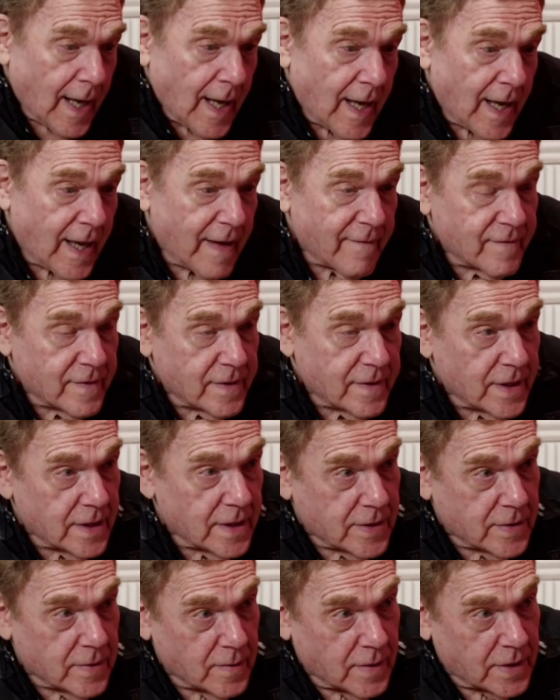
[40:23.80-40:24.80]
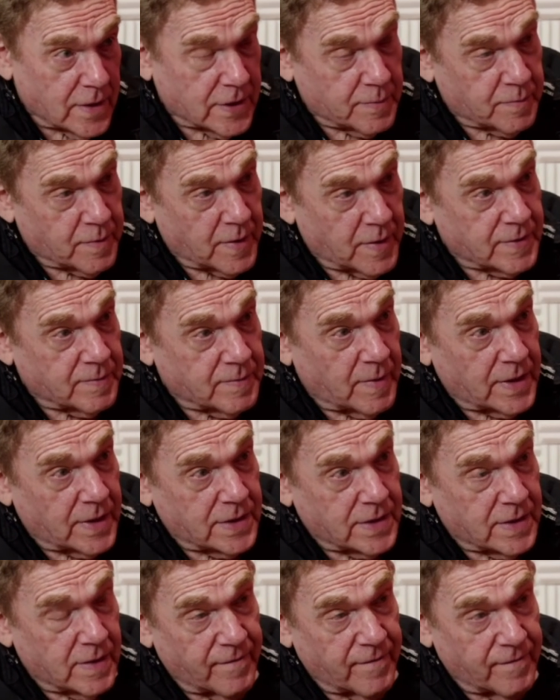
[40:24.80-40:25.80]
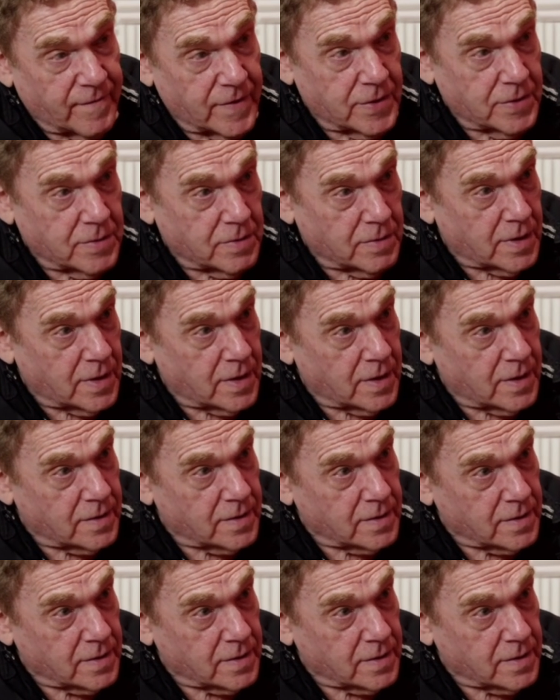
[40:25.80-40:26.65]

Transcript: I have a need to express myself visually.